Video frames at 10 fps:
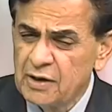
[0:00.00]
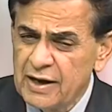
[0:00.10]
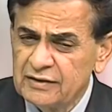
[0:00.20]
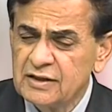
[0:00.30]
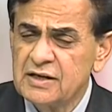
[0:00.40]

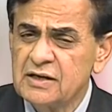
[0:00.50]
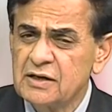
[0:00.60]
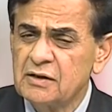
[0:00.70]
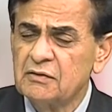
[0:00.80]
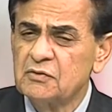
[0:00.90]
I think
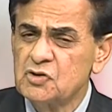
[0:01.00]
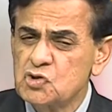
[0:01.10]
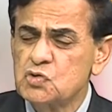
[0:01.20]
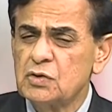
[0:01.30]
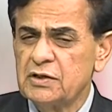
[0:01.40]

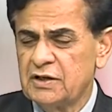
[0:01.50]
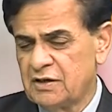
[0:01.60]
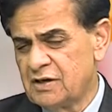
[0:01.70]
usually,